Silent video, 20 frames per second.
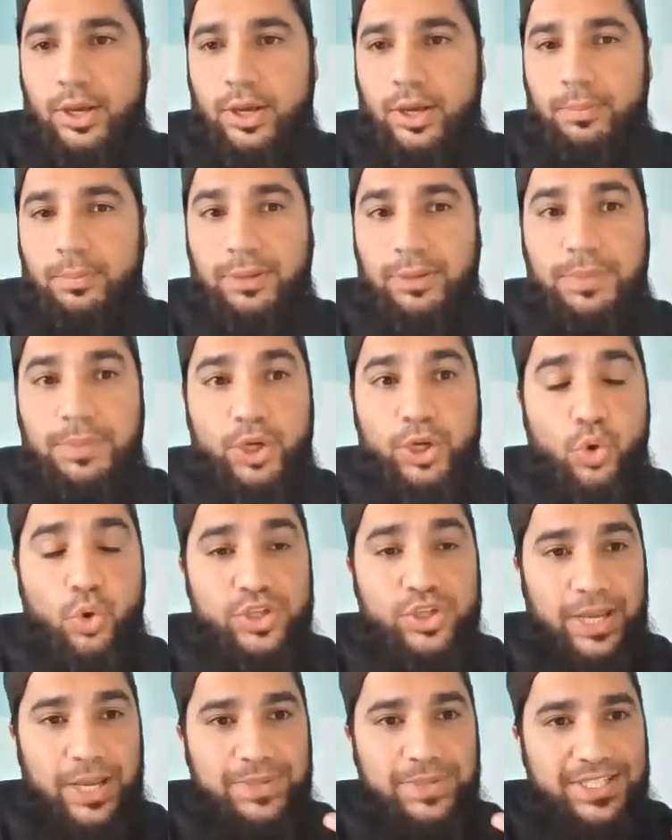But
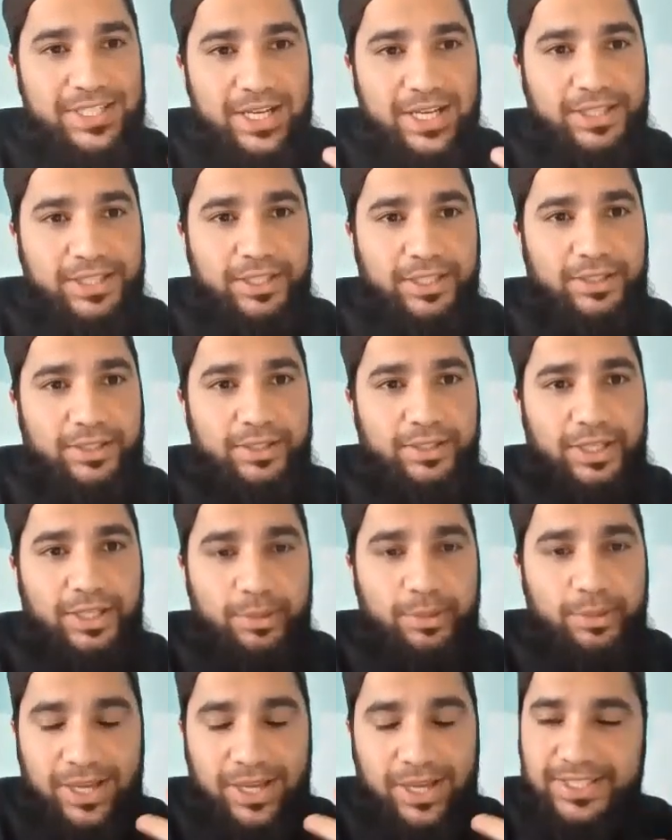because I'm certain in
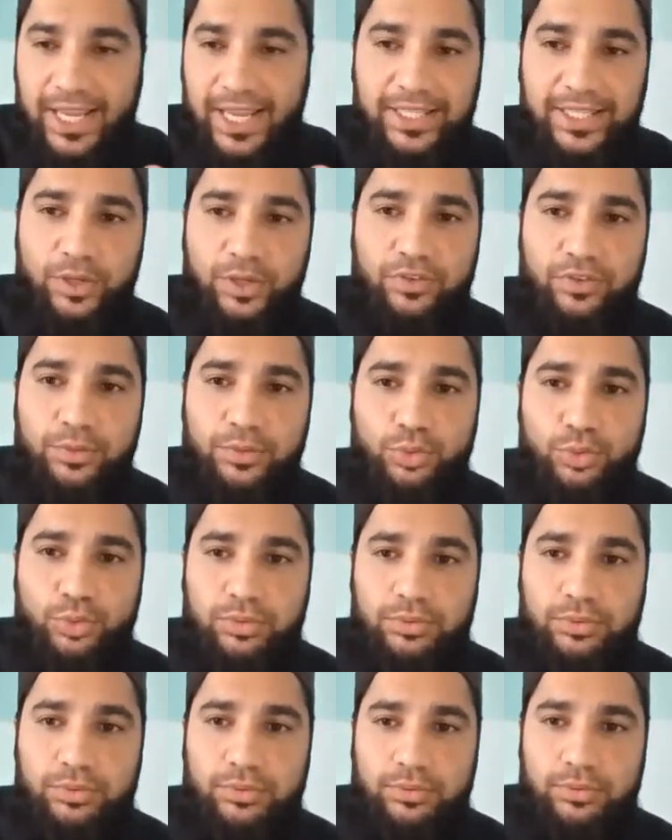my sighting of the moon,
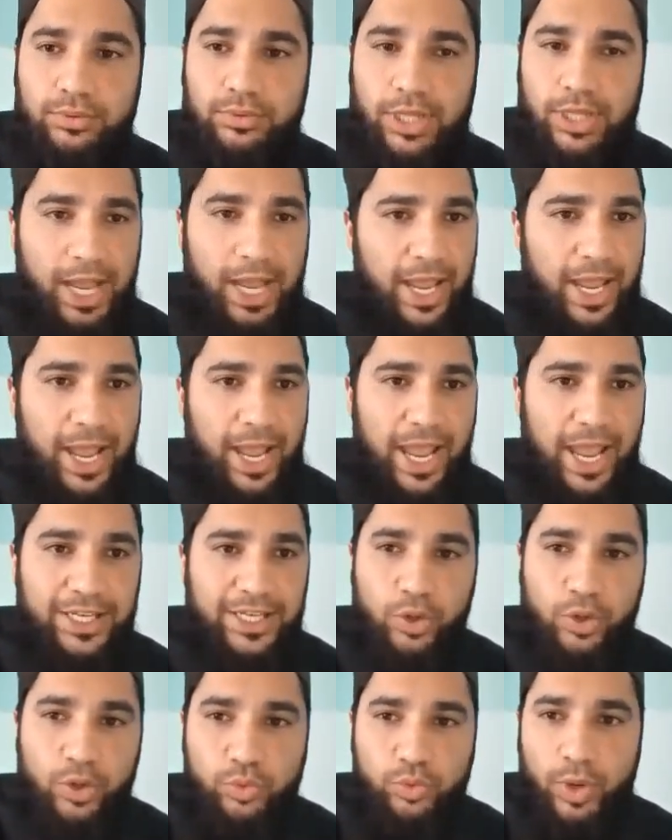I
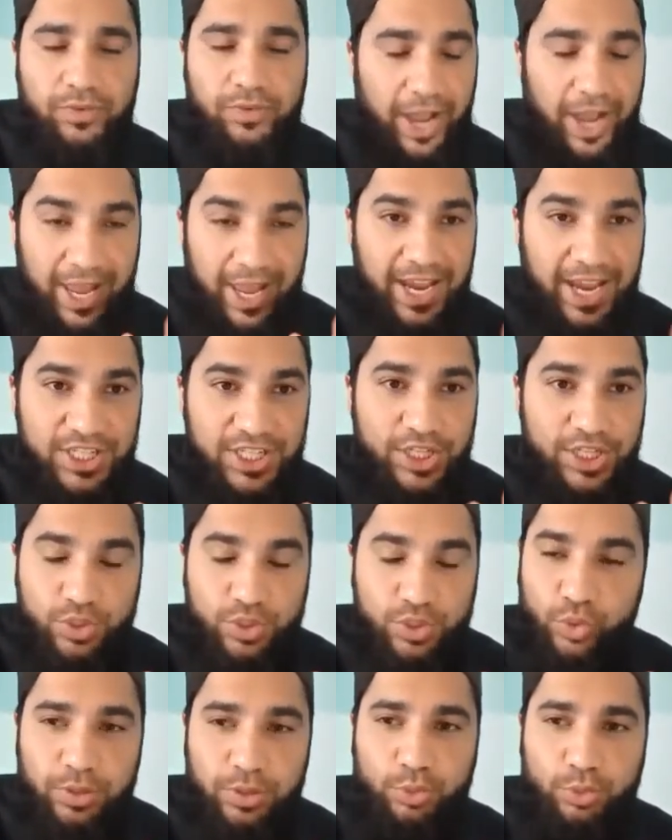don't waver, I actually
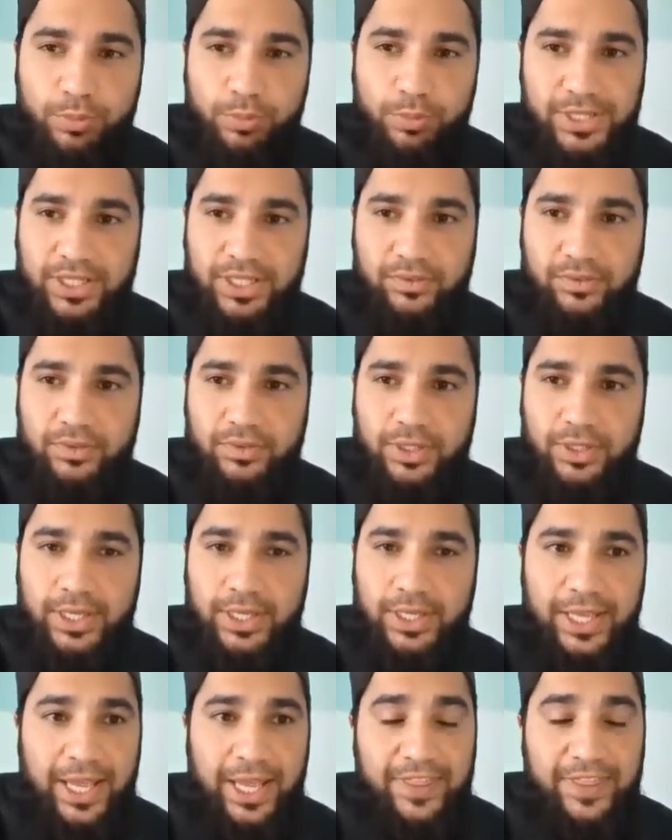saw the moon myself.
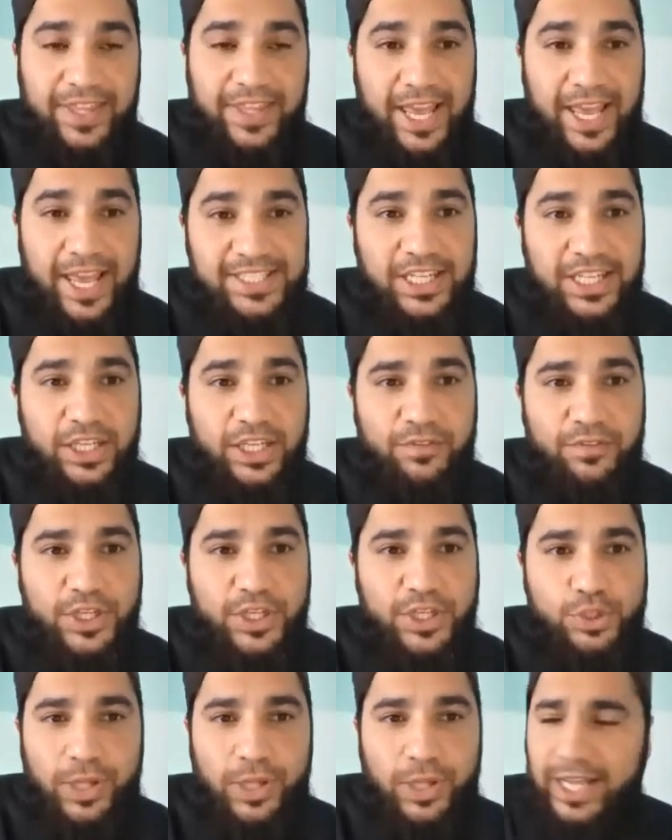Then as an
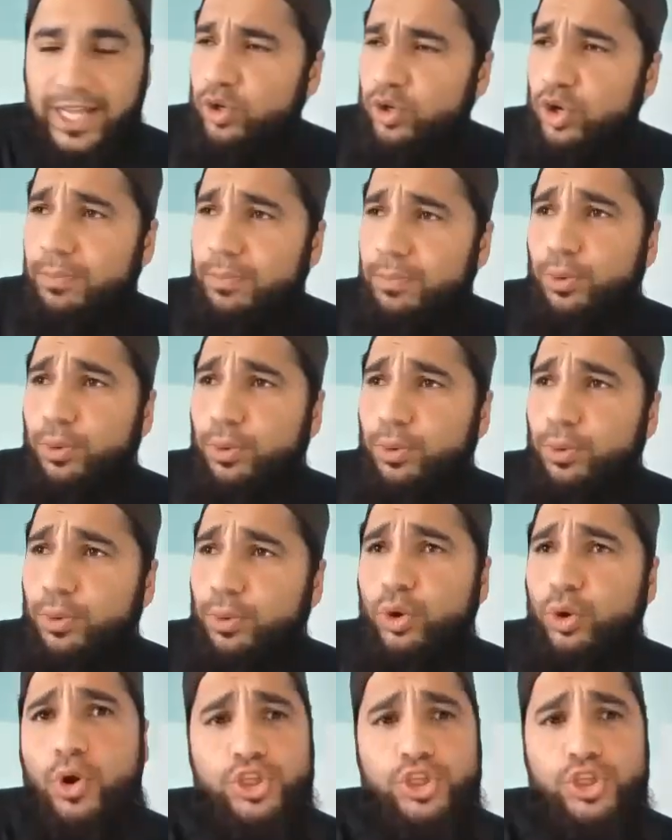individual, I don't go
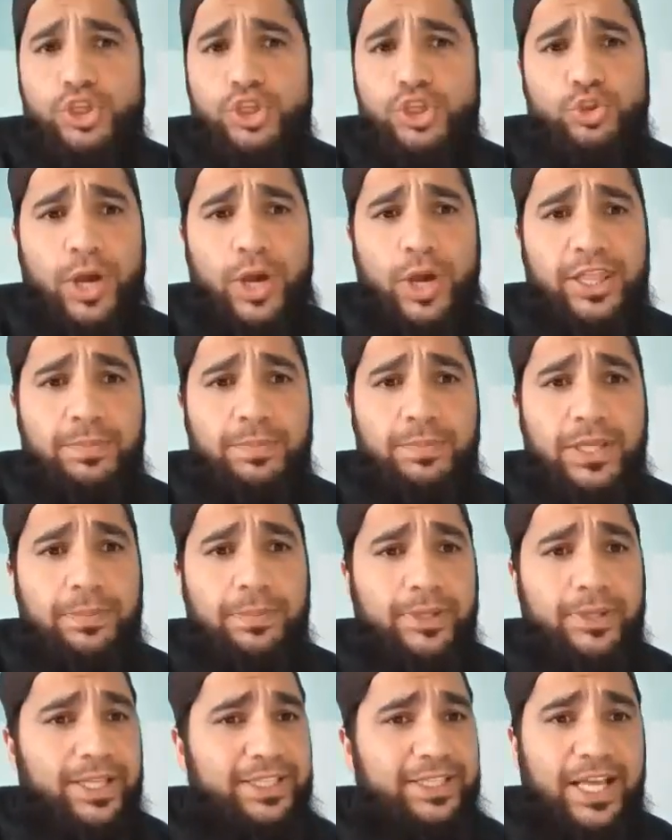broadcast to other
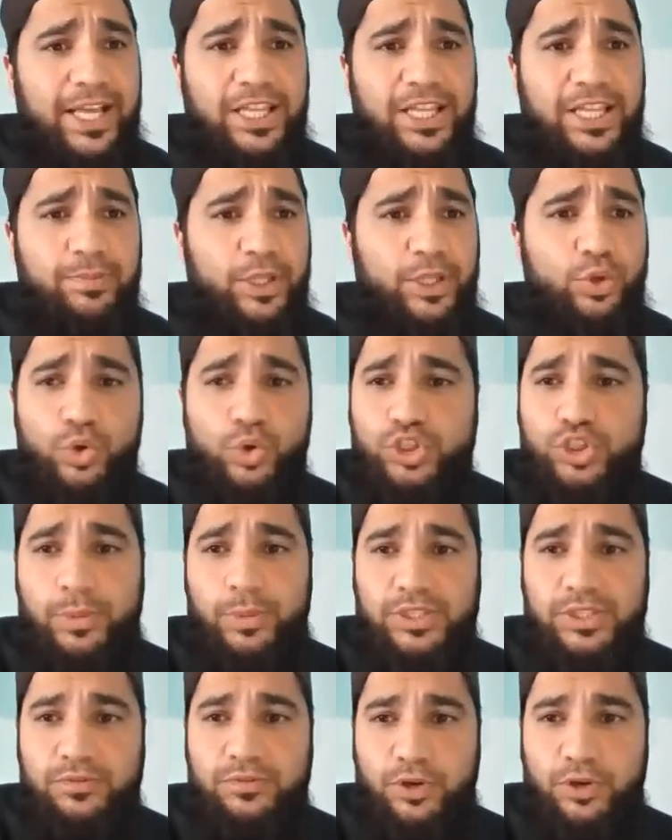people and tell them that you also
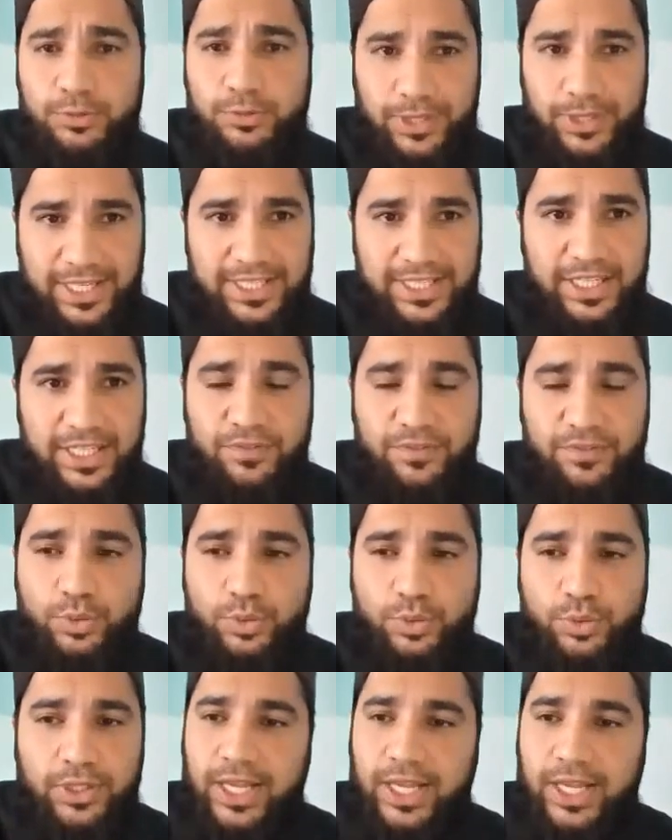mustn't fast. But as an
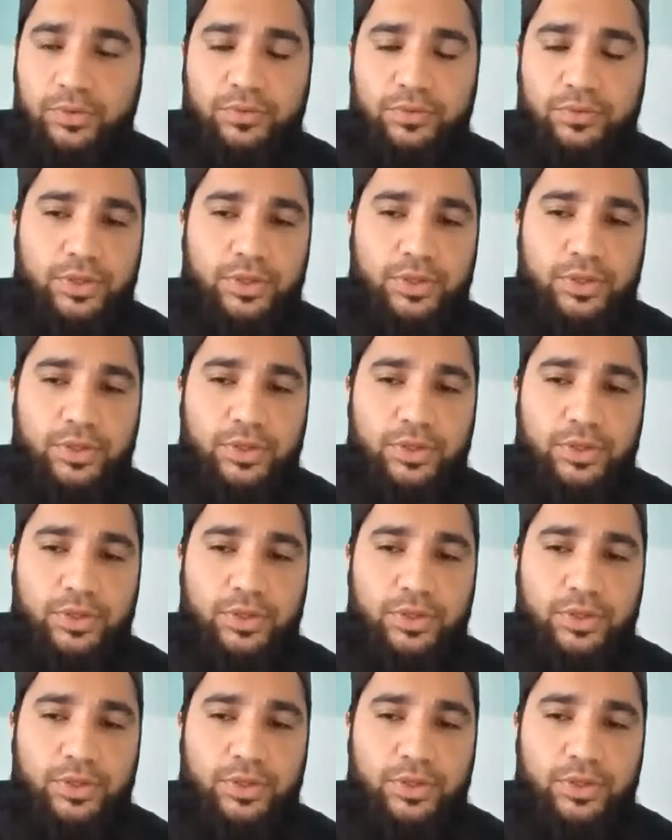individual, I don't fast.